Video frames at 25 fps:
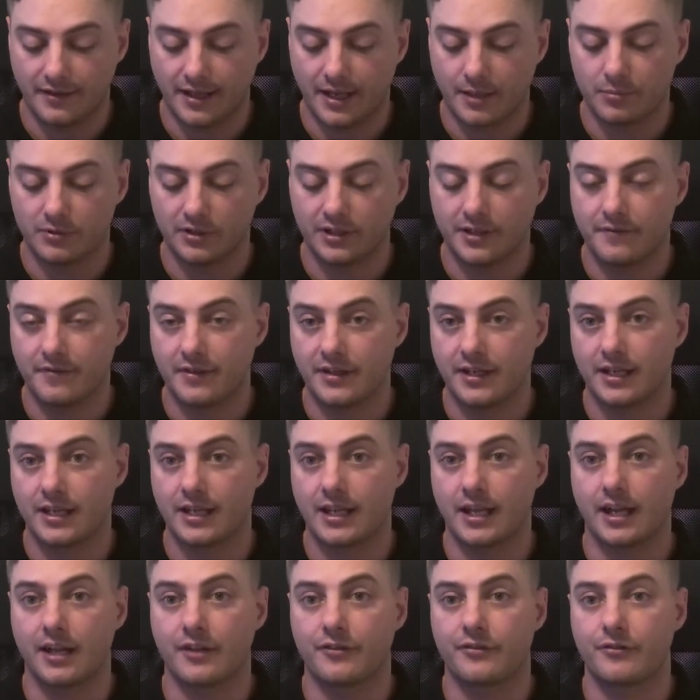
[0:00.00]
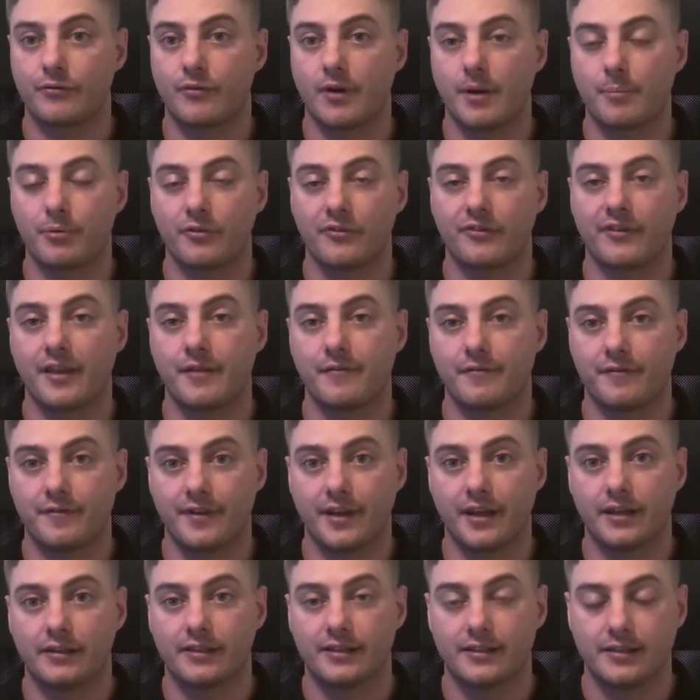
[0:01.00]
they believe the accounts represent
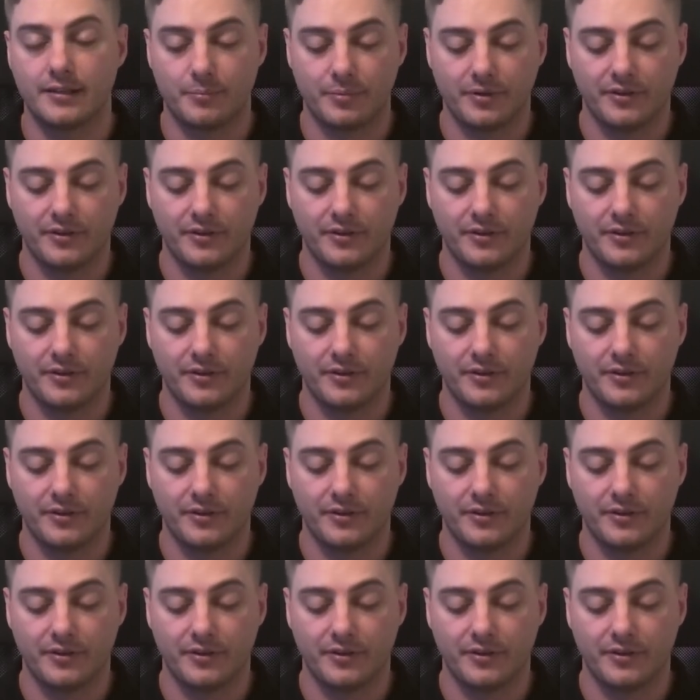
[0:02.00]
fairly the